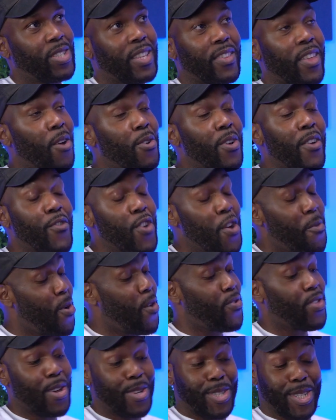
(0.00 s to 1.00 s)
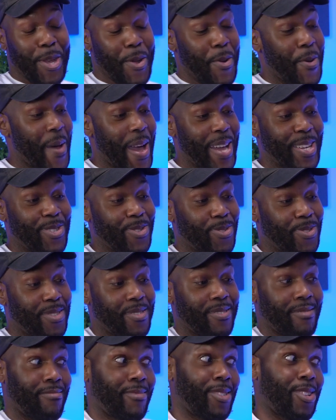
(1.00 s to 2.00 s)
if you remove those two
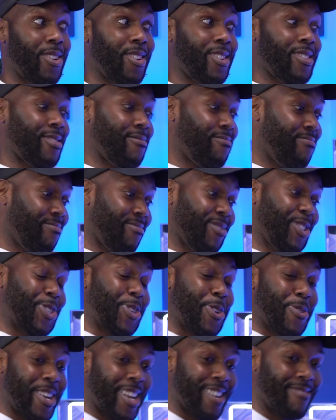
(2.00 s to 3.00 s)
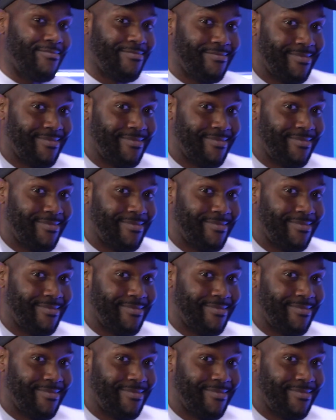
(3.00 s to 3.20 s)
angels, God, Stuart,